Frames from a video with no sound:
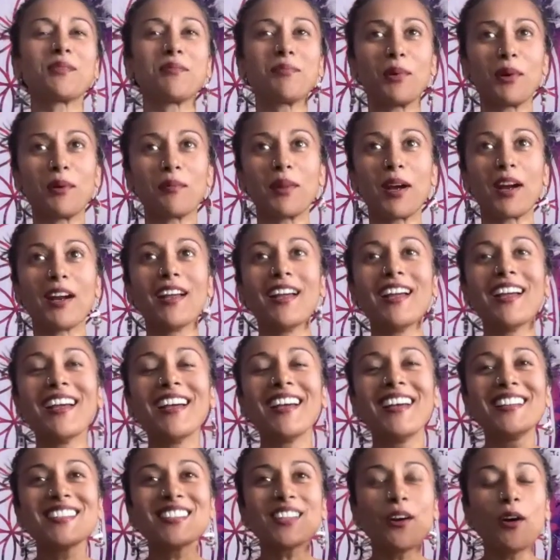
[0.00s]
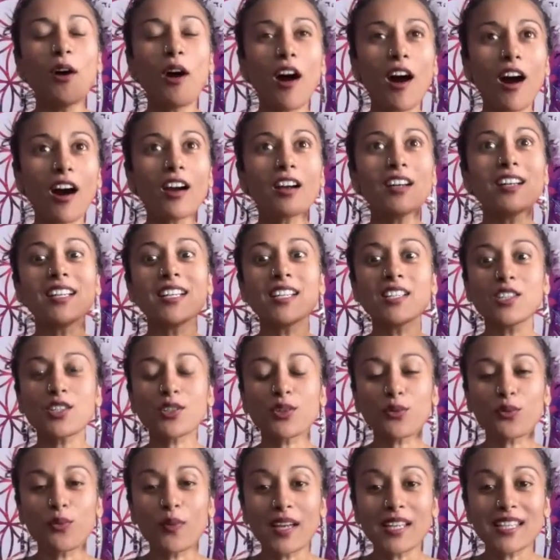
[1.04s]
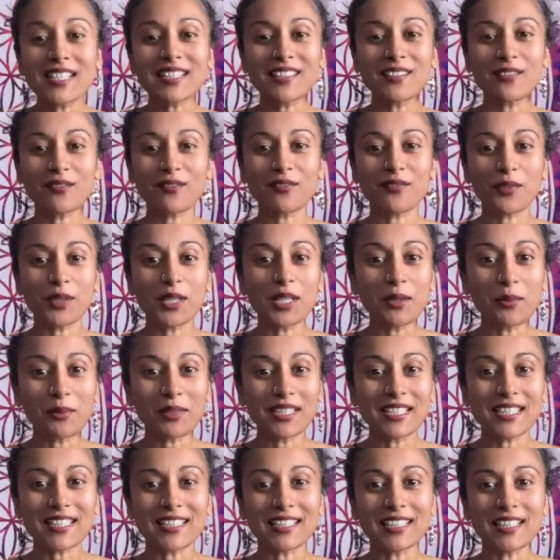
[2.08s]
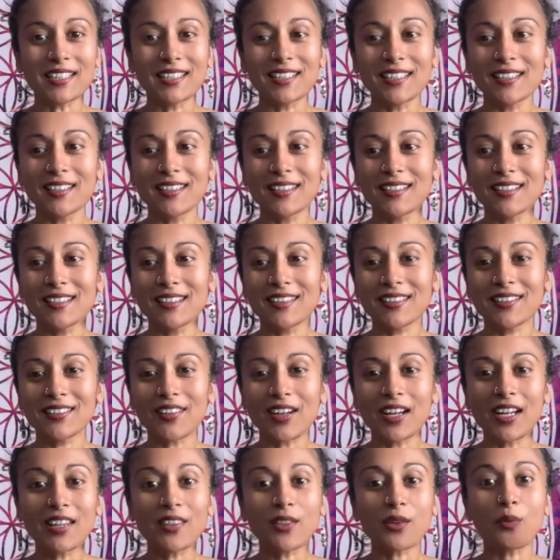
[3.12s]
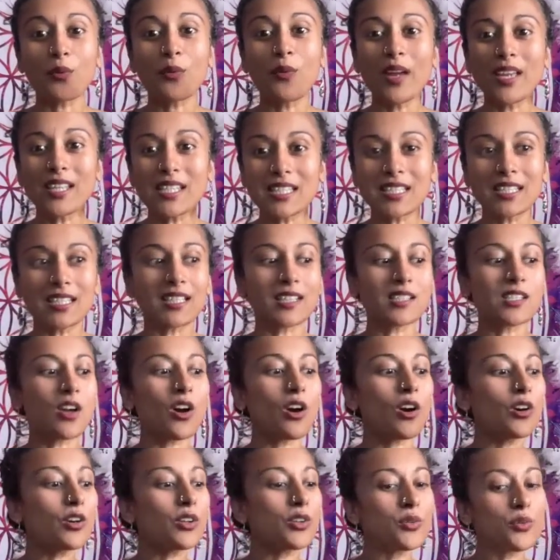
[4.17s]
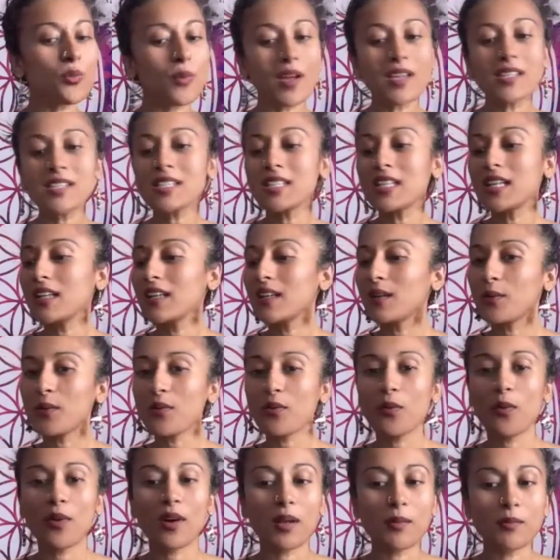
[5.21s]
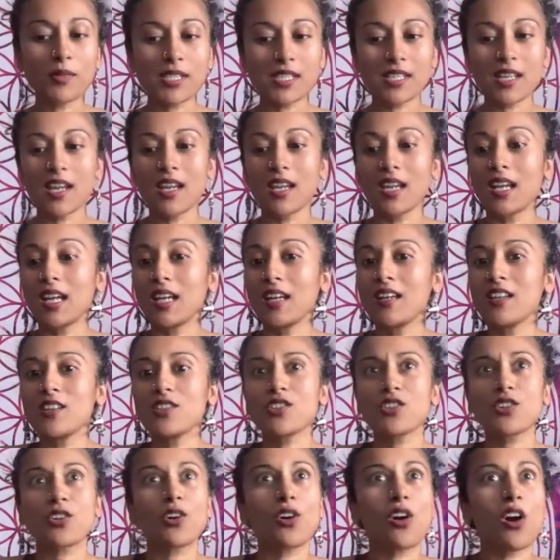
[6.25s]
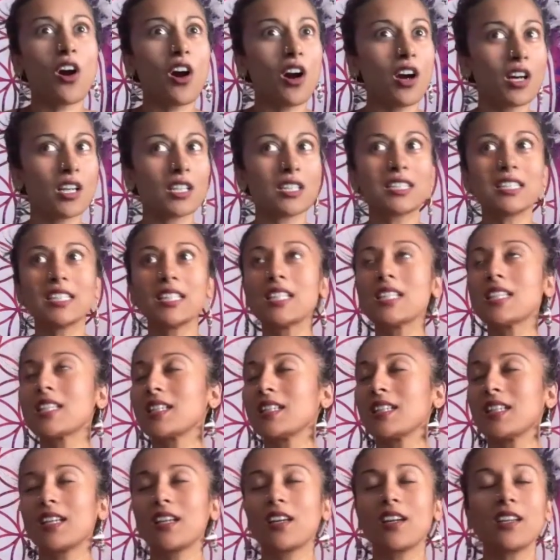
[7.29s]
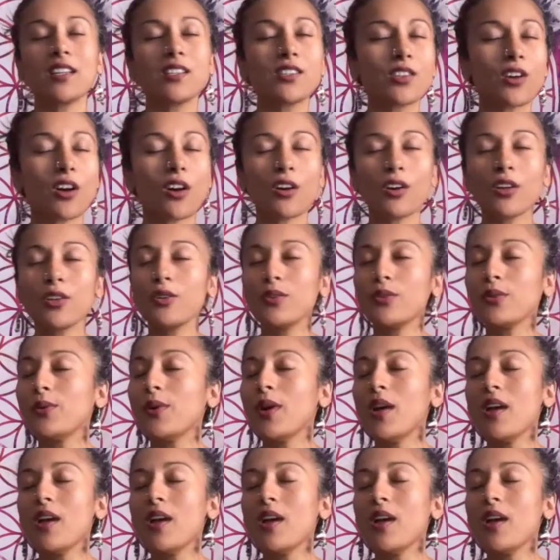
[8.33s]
important part. So heart is your resonant frequency. Right? The resonance. Are you resonating with what I'm saying? Is your heart listening? Are you